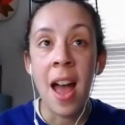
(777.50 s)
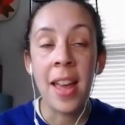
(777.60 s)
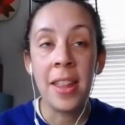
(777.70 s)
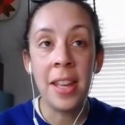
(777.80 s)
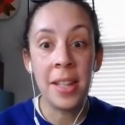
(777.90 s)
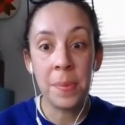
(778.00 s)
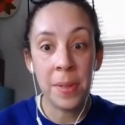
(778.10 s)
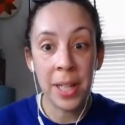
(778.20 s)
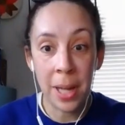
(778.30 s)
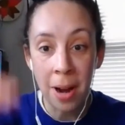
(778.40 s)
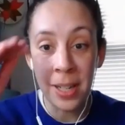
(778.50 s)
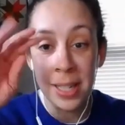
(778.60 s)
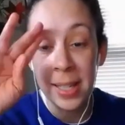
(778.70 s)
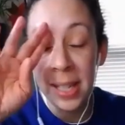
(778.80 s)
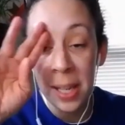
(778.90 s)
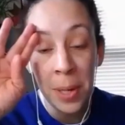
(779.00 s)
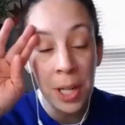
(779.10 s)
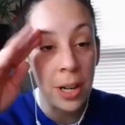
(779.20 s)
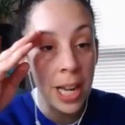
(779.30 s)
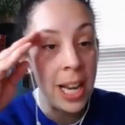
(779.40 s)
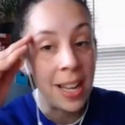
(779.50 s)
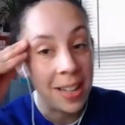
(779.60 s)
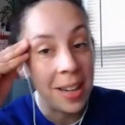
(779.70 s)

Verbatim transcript: I think it's really hard to see when you're in it.